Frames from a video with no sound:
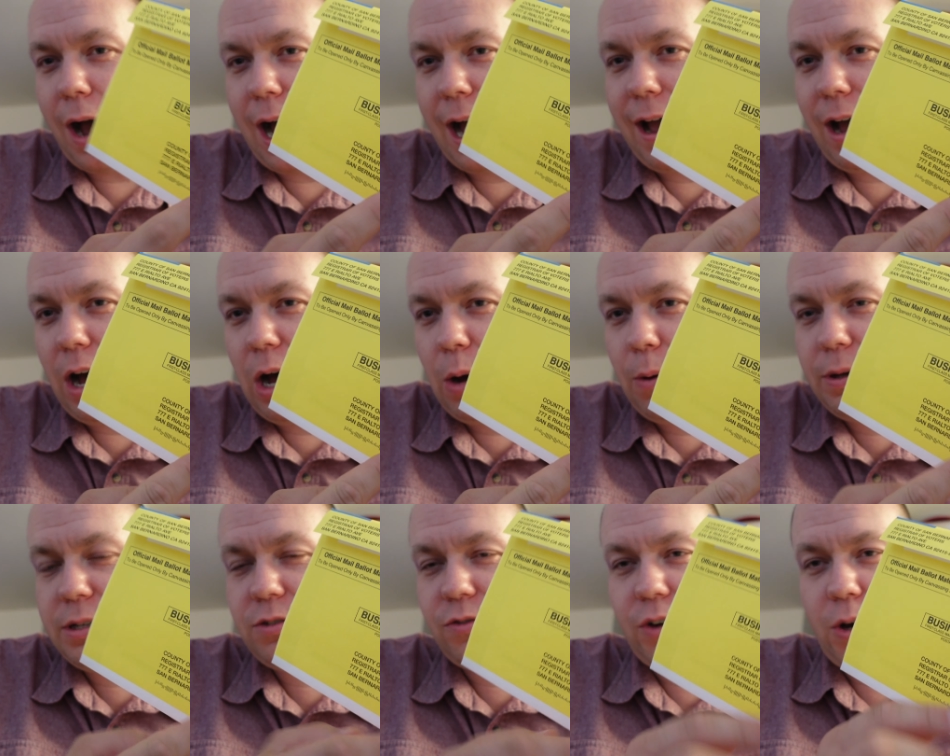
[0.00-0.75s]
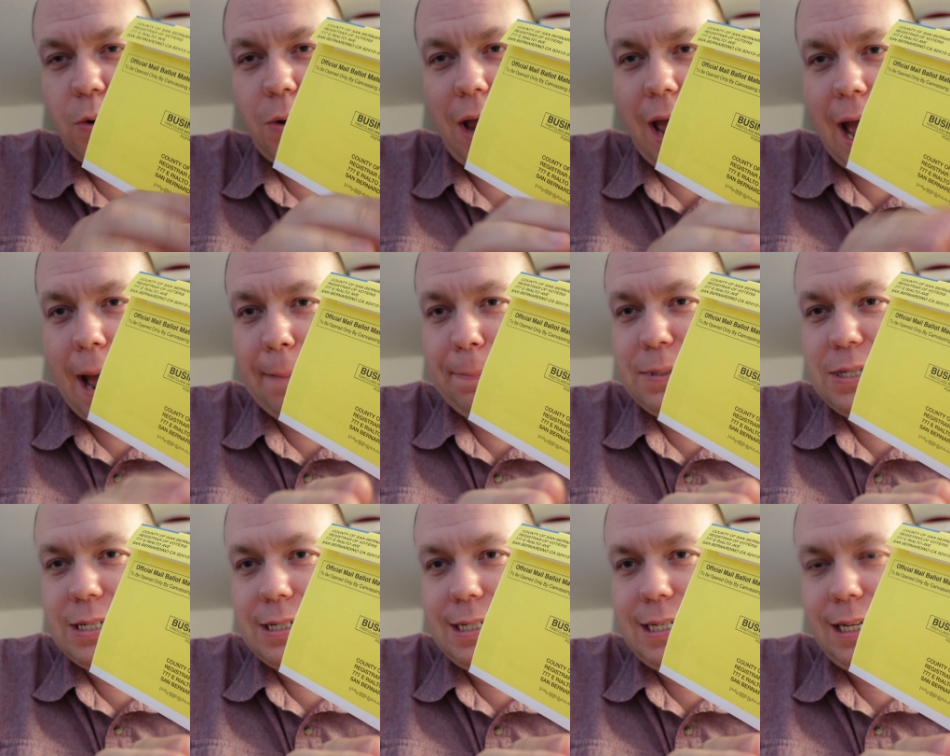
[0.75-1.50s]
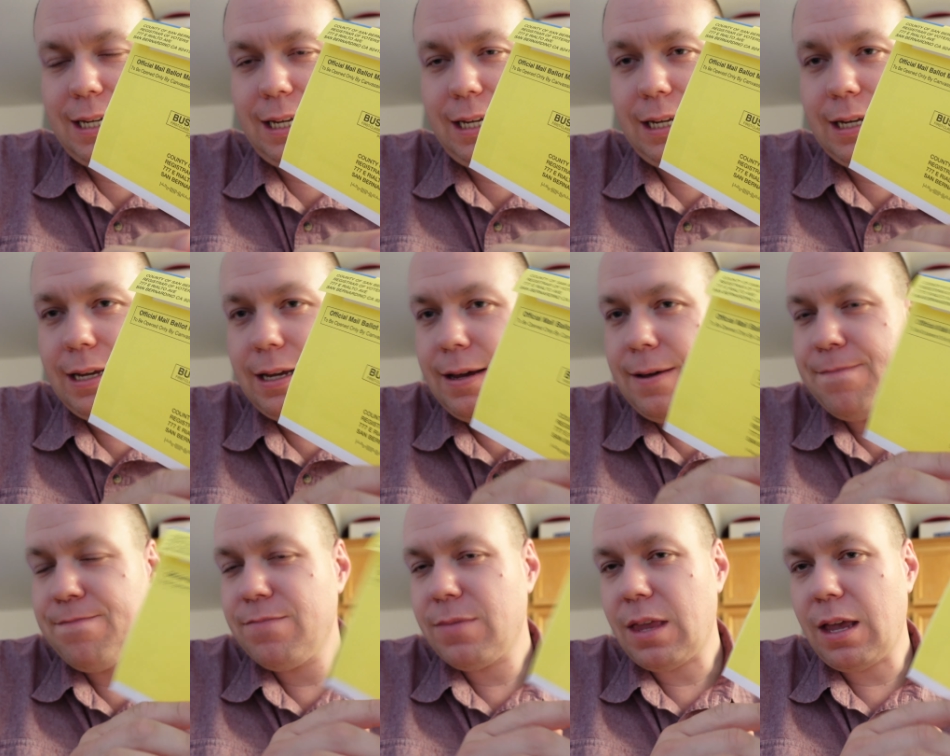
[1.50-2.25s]
I always vote absentee.
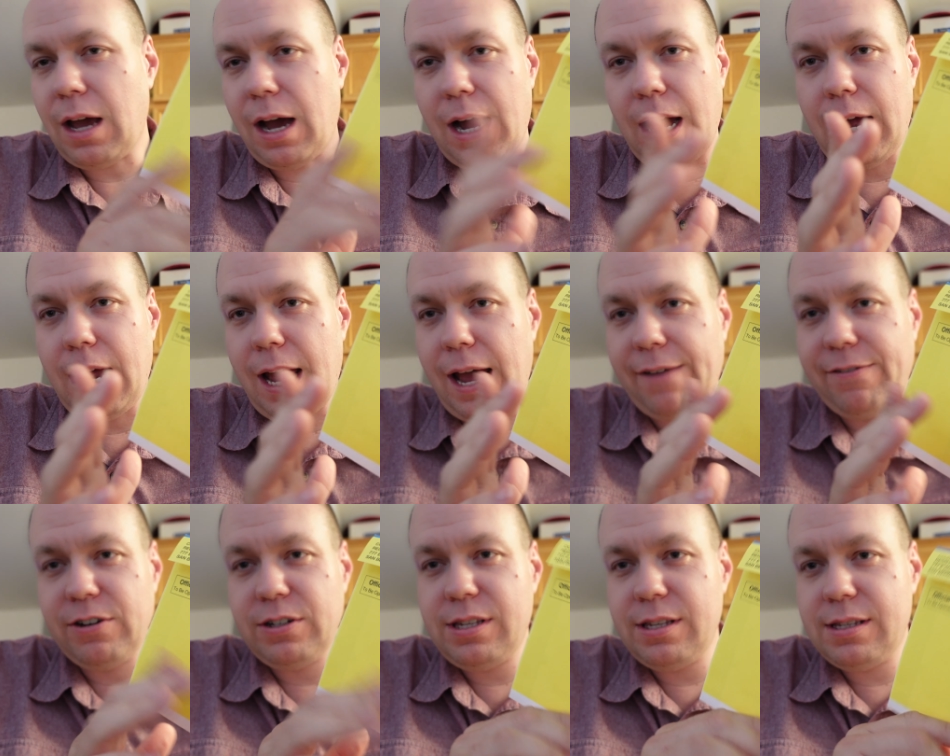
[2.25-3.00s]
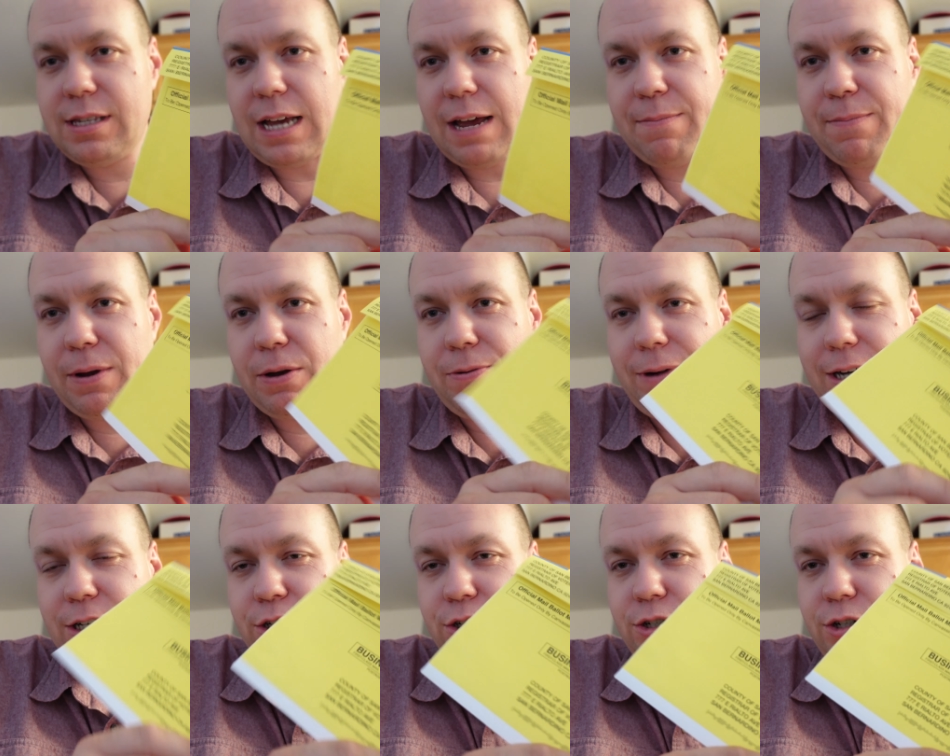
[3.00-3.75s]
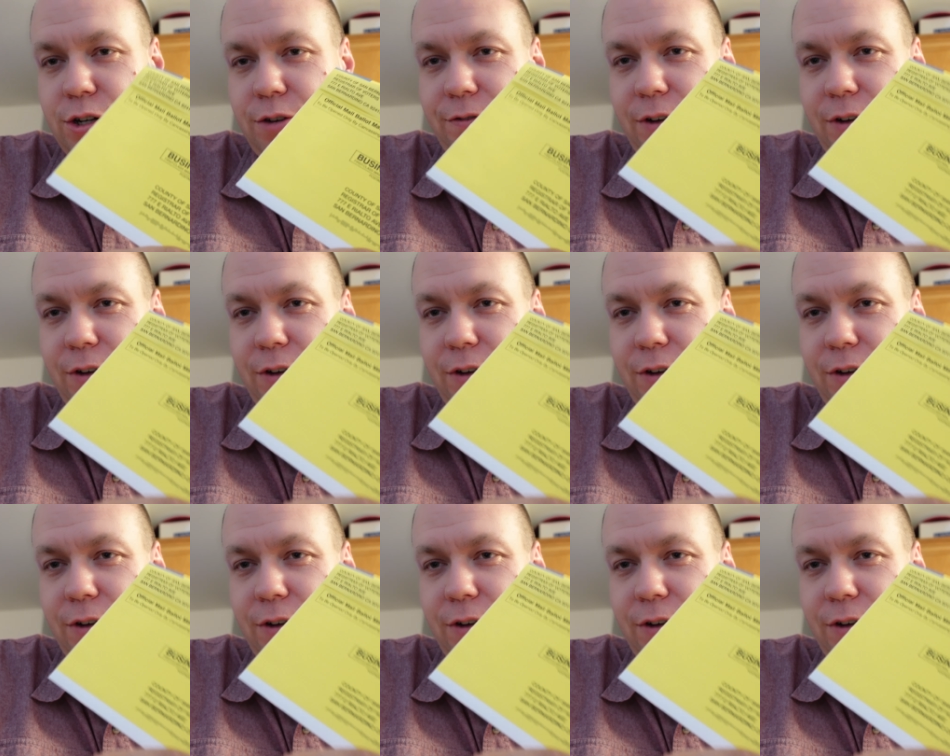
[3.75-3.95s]
I, ever since I've been registered to